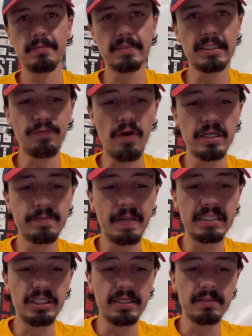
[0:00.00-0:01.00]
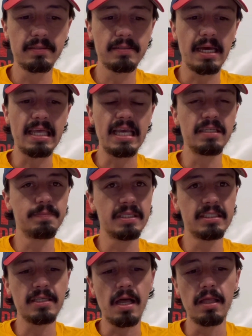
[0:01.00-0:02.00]
As far as pitching. I think he's
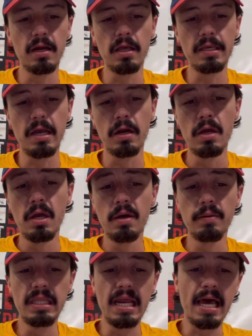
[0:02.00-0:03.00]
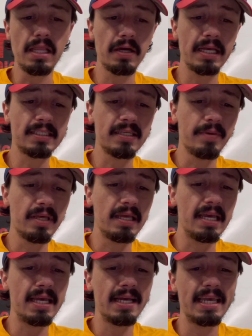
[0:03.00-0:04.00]
been solid all year. But then I look at some of
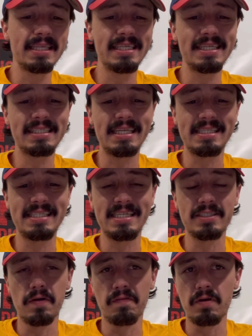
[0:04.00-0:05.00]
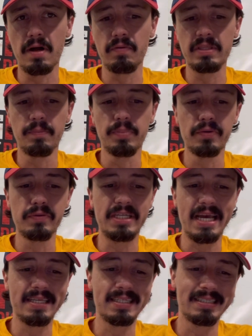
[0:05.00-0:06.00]
the inconsistencies overall with the Blue
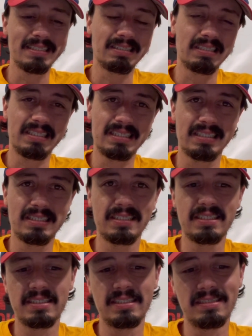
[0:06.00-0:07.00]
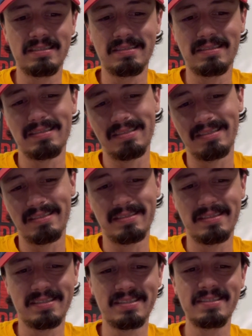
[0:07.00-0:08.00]
Jays, and I'm like, eh,
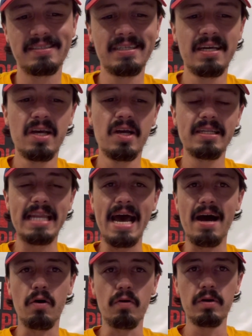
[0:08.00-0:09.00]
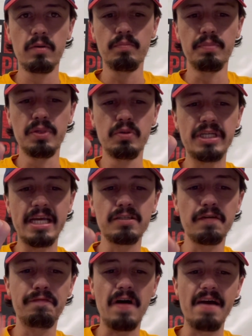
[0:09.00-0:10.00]
yeah, now Blue Jays
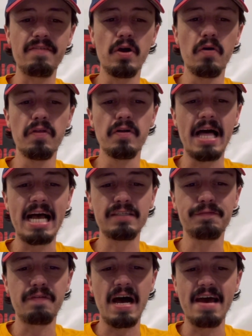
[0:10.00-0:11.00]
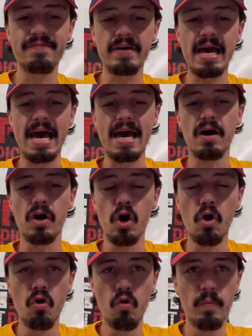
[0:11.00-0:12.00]
are five and zero oh their last five at
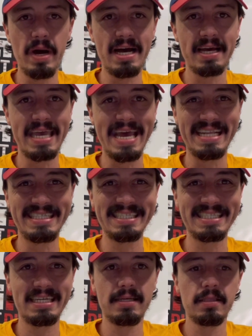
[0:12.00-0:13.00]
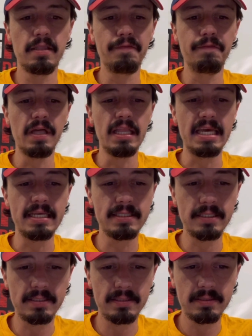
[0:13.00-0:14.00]
home against the
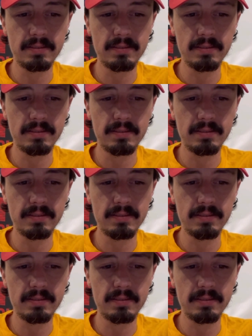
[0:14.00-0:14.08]
Phillies.